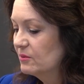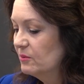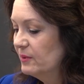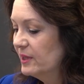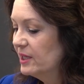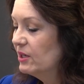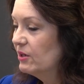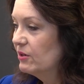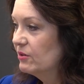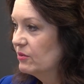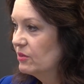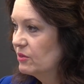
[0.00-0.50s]

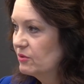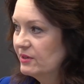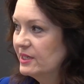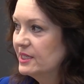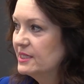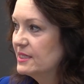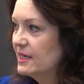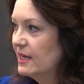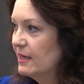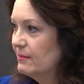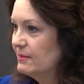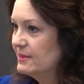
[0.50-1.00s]
We owed
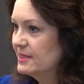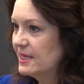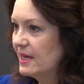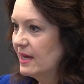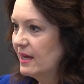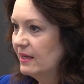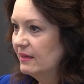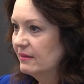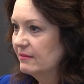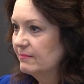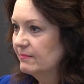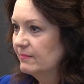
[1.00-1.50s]
3 times
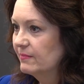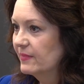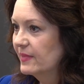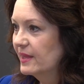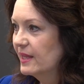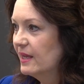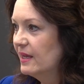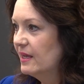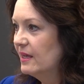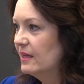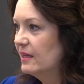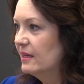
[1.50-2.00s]
that.
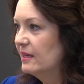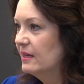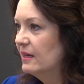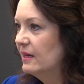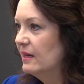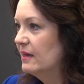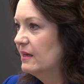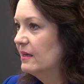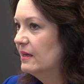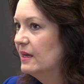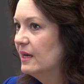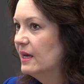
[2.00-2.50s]
And
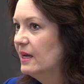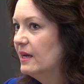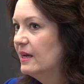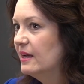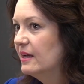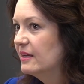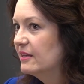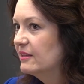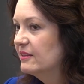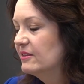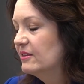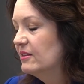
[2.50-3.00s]

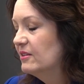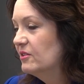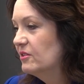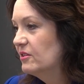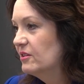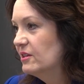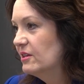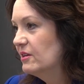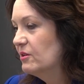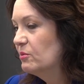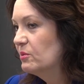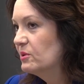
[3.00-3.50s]

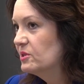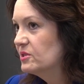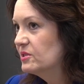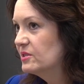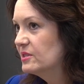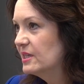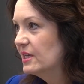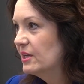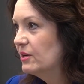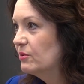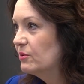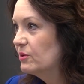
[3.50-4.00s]

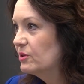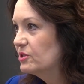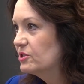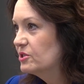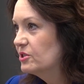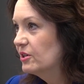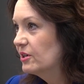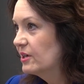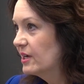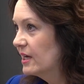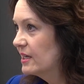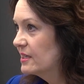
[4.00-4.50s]
it
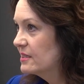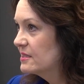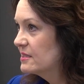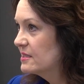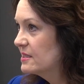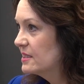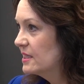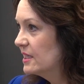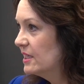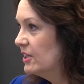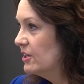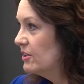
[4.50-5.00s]
took
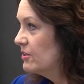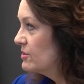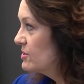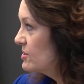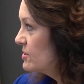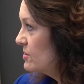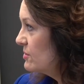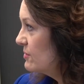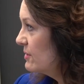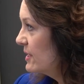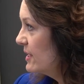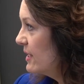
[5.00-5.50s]
us
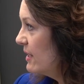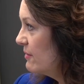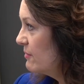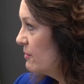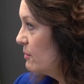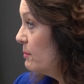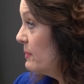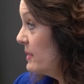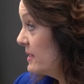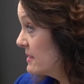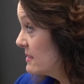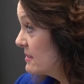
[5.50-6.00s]
years to
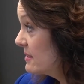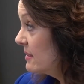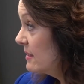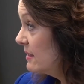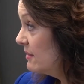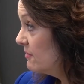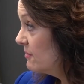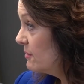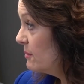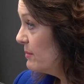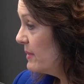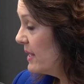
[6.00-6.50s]
recover
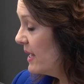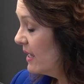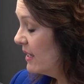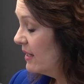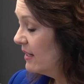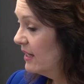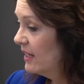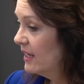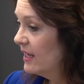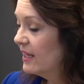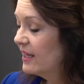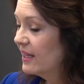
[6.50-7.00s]
mentally from
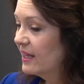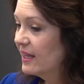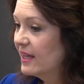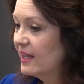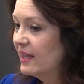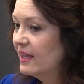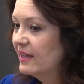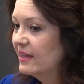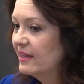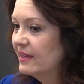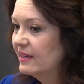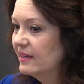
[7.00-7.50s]
that.
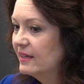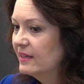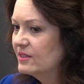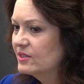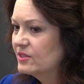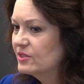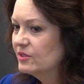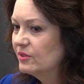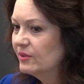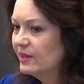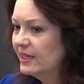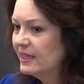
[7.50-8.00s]
And
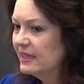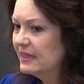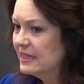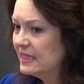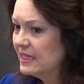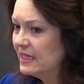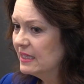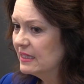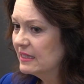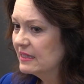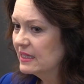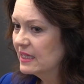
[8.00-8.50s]
so I
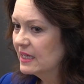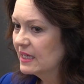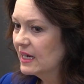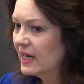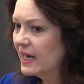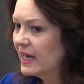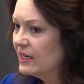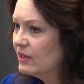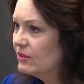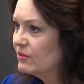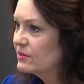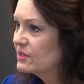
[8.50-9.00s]
think that
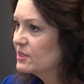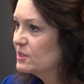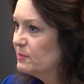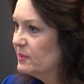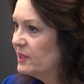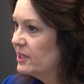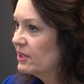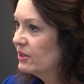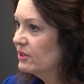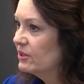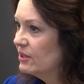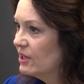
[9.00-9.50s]
I don't
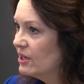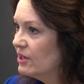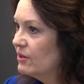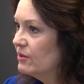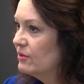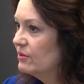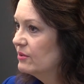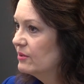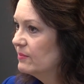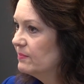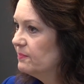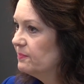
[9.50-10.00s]
speak
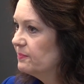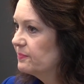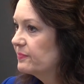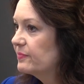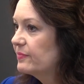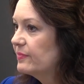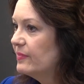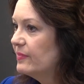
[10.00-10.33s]
alone.